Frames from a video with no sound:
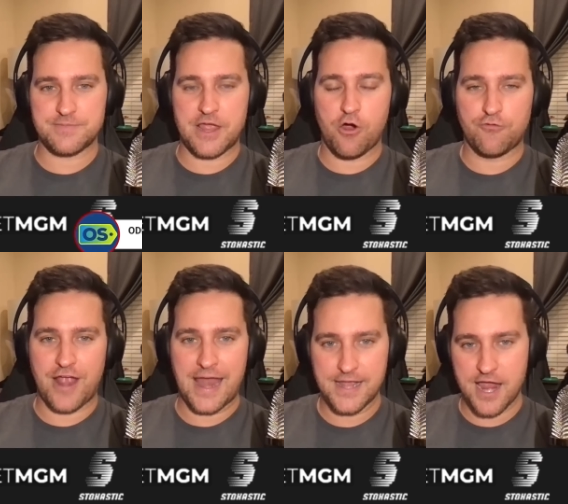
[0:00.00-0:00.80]
to me over
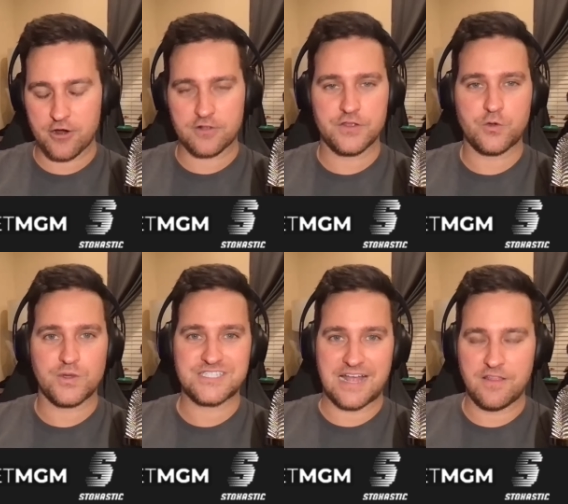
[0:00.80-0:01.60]
at Eric
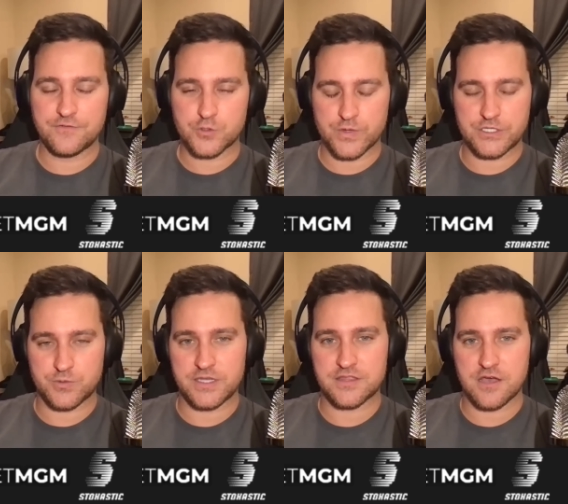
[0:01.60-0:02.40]
Lindquist. I love to
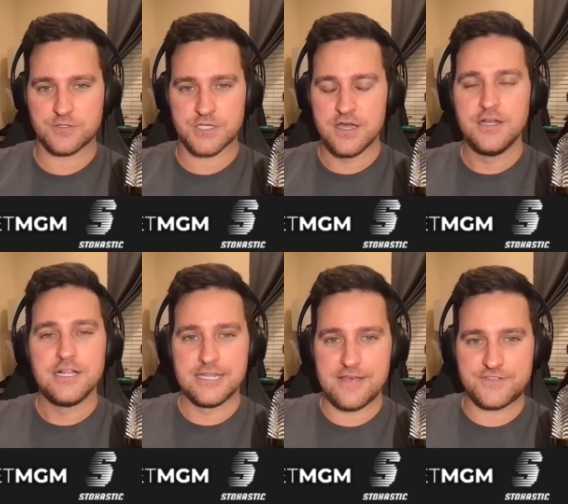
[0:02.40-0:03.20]
retweet those.
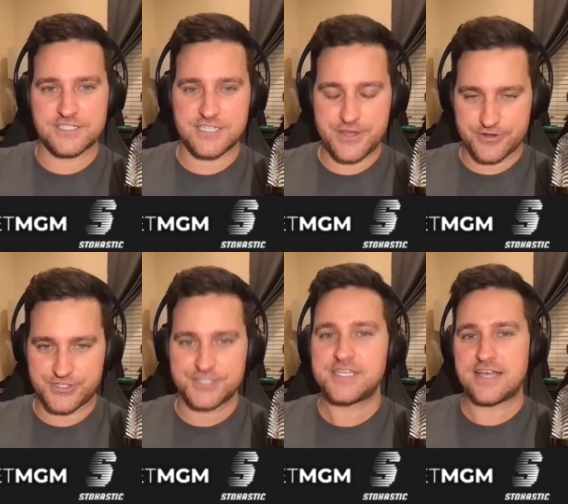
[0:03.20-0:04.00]
Love to see your
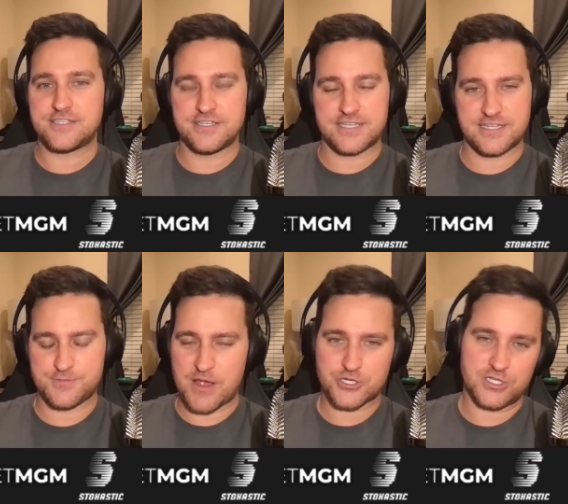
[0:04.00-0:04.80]
successes and
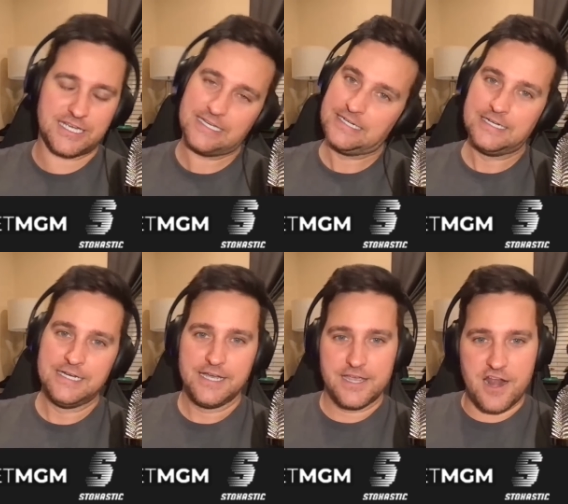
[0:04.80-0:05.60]
especially
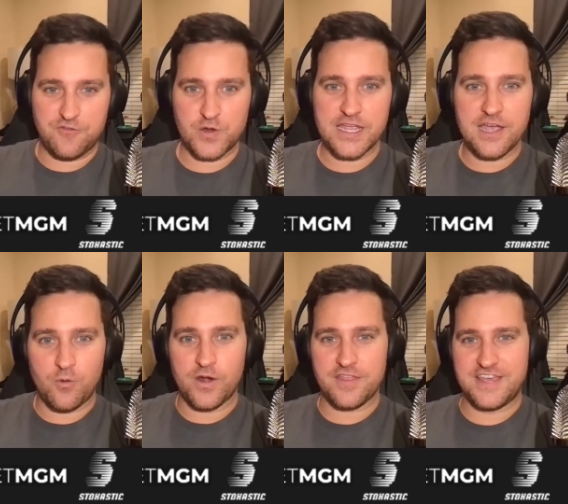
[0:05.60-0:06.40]
you know, if we can
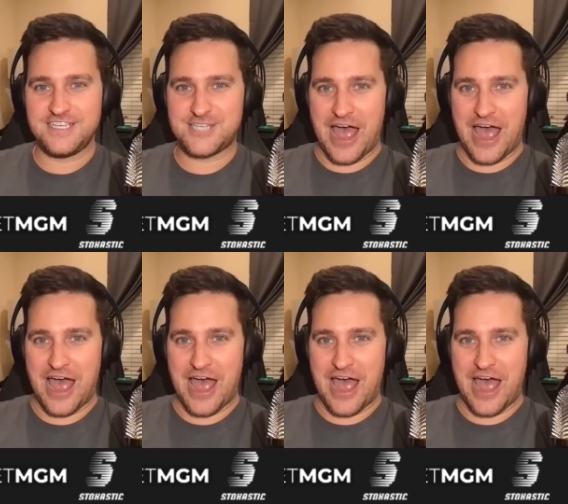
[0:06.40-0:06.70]
get one of these